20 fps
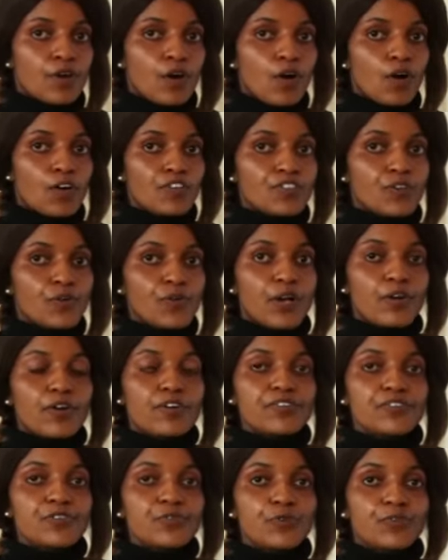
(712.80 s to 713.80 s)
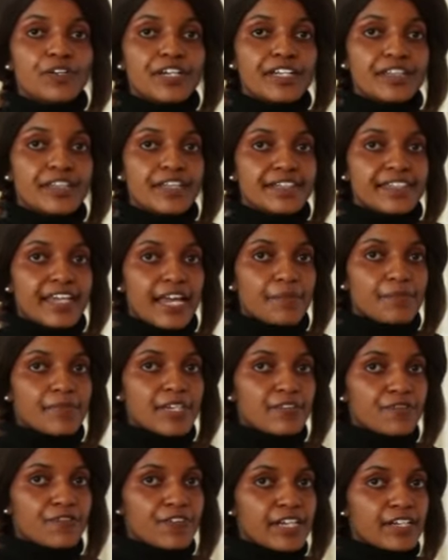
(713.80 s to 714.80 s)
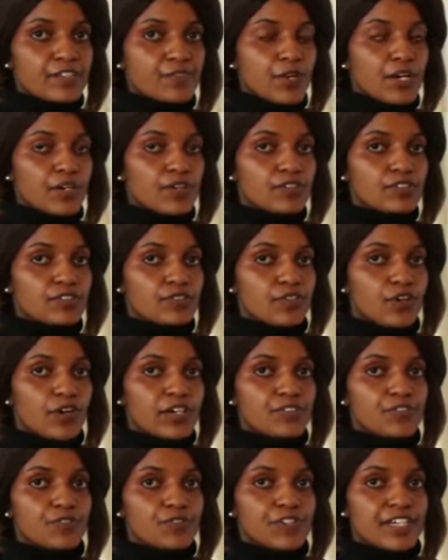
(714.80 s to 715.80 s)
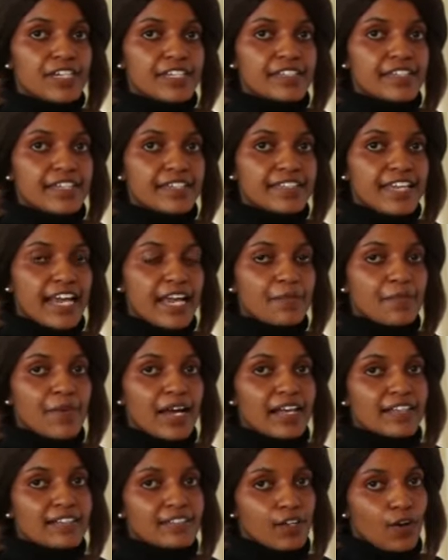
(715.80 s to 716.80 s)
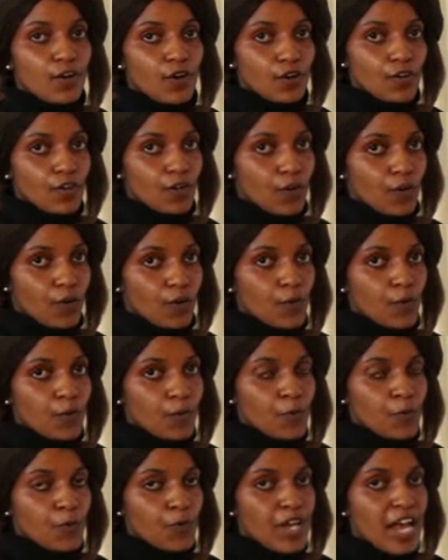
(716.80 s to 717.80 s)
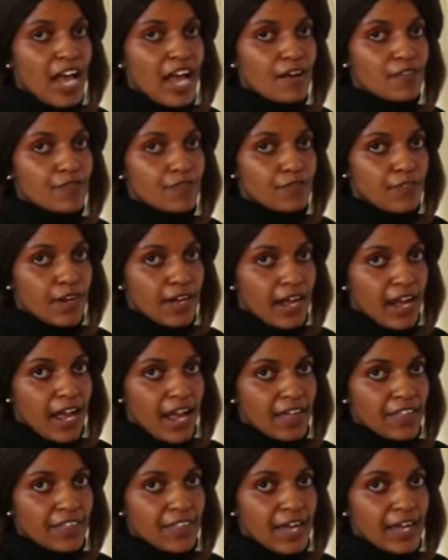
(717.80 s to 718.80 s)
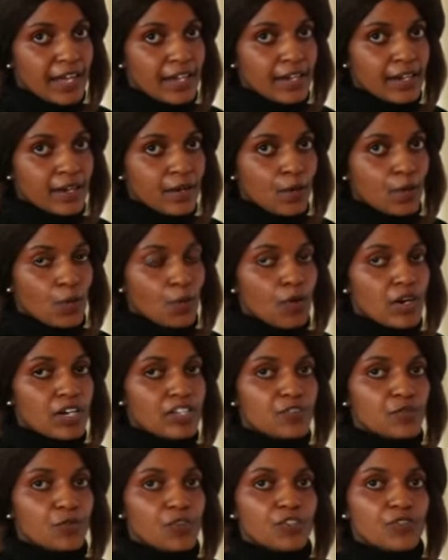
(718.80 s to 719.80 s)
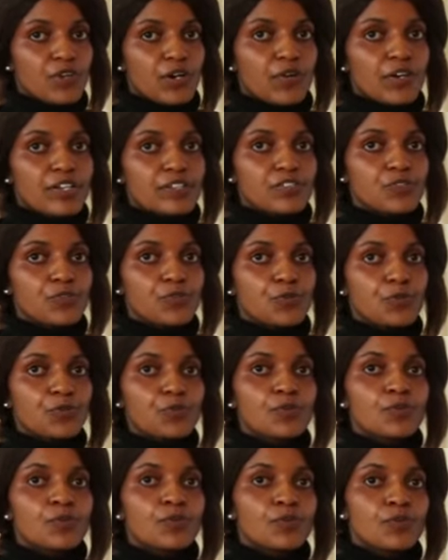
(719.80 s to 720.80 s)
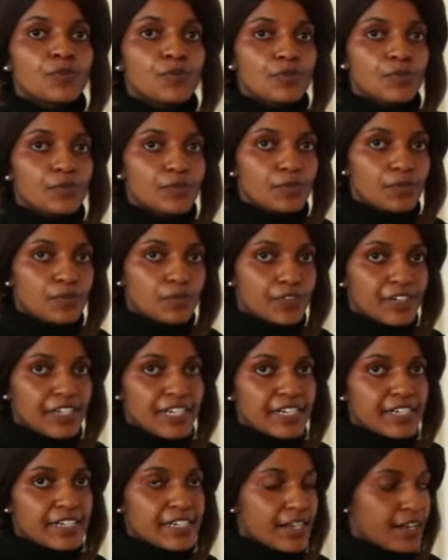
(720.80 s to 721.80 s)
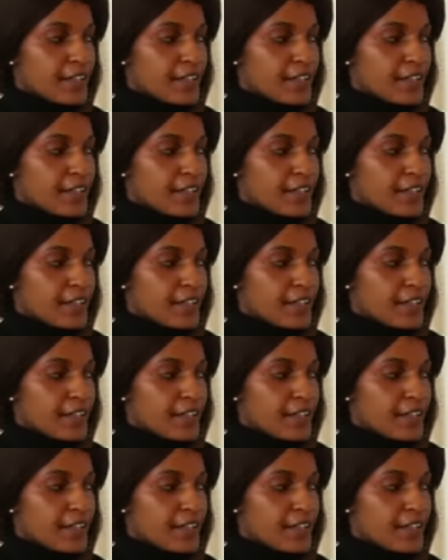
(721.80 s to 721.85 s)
Also, we are going to read the time different. We are not going to read the time as o'clock. We have other words which we are going to read